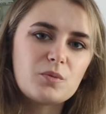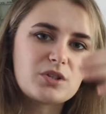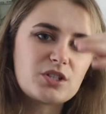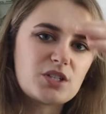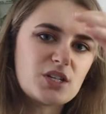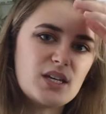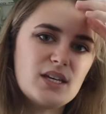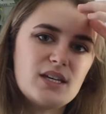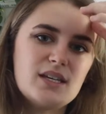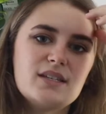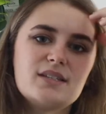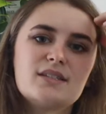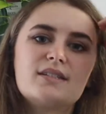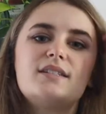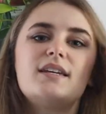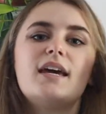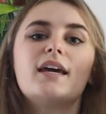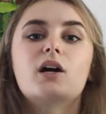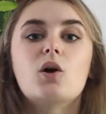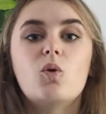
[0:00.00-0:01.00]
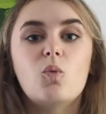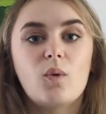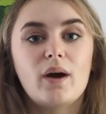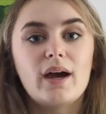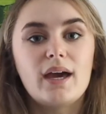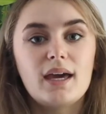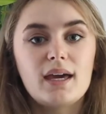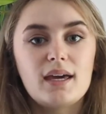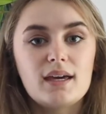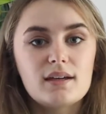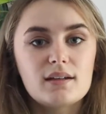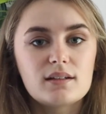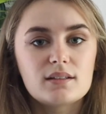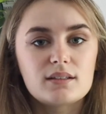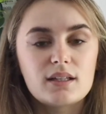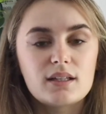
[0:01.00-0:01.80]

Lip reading: which is take away